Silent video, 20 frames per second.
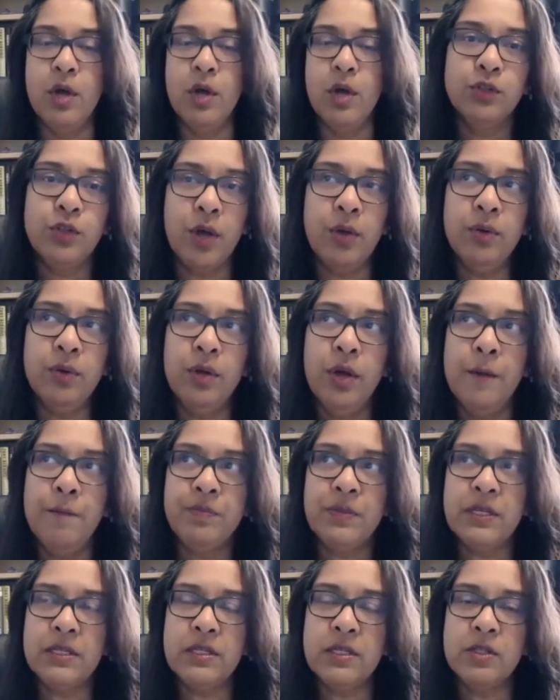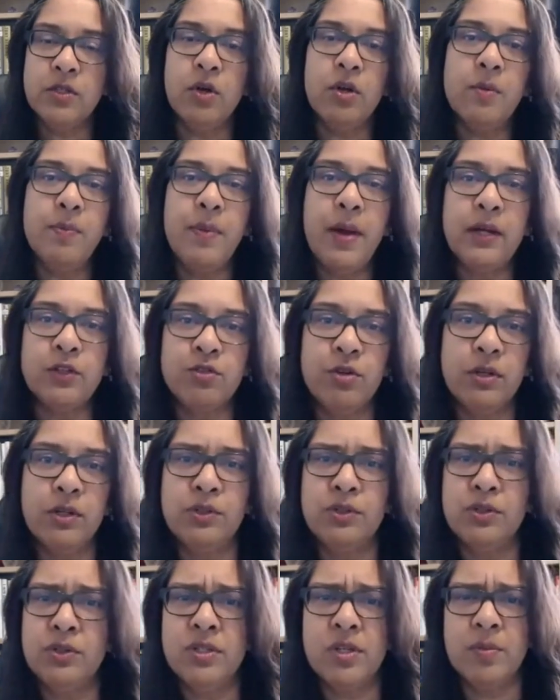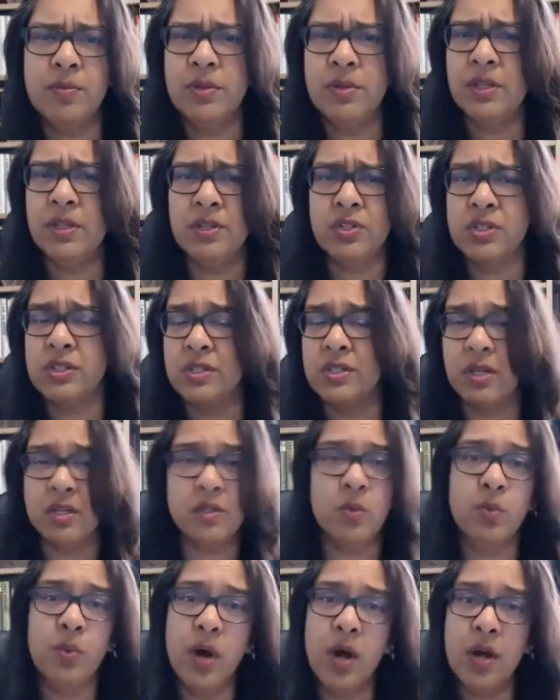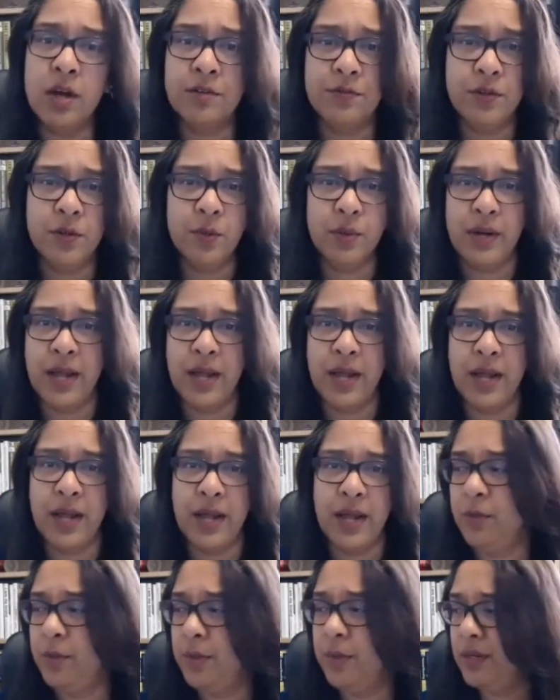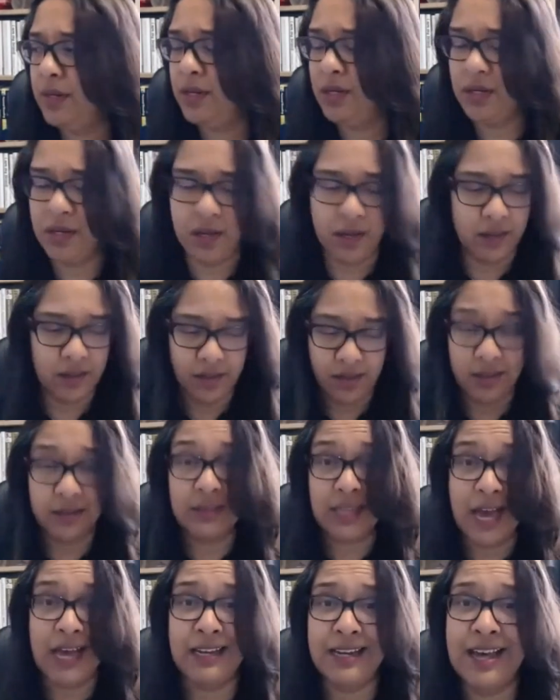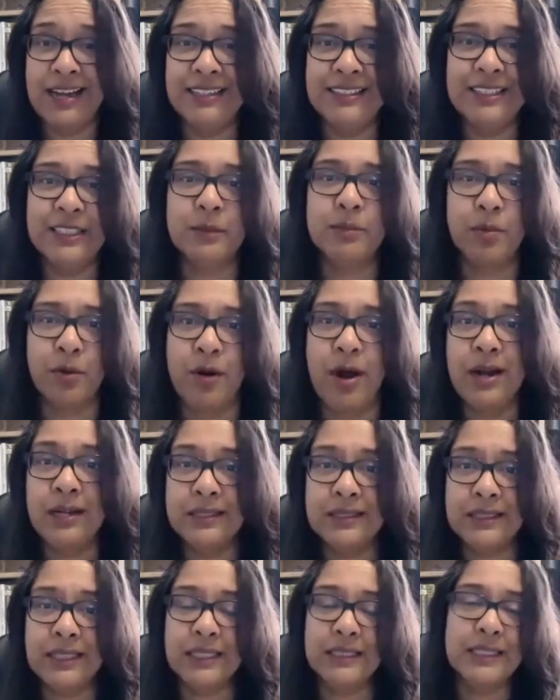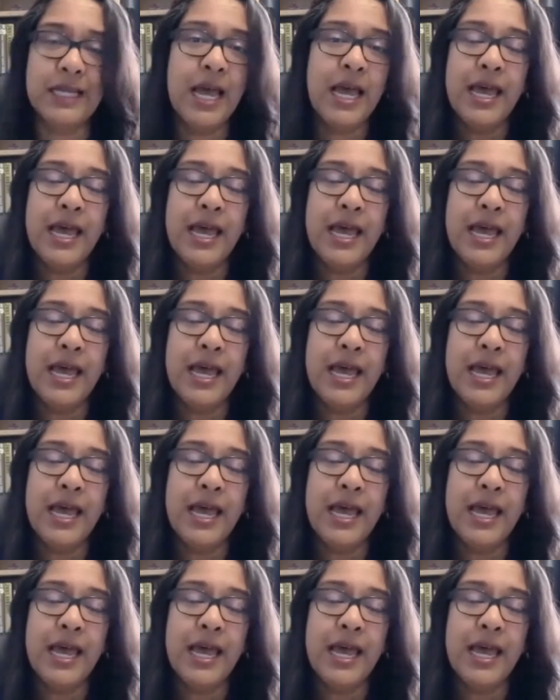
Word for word: Don't this is not about trying to do something that just doesn't work for you and have you in, in like that analysis paralysis.